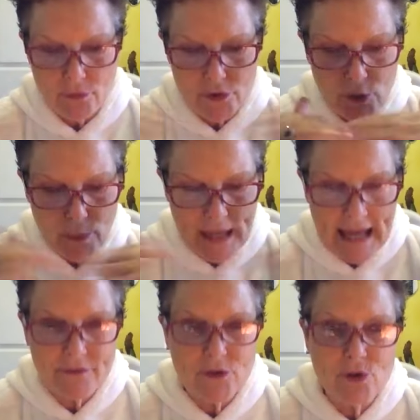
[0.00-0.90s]
So we
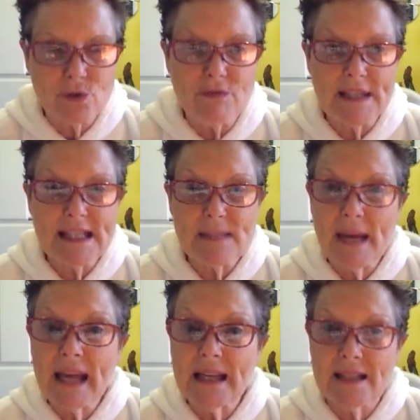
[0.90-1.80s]
have to
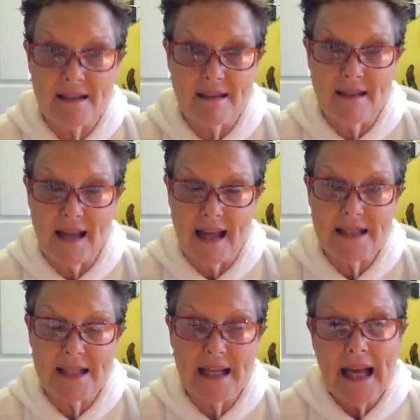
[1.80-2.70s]
respect that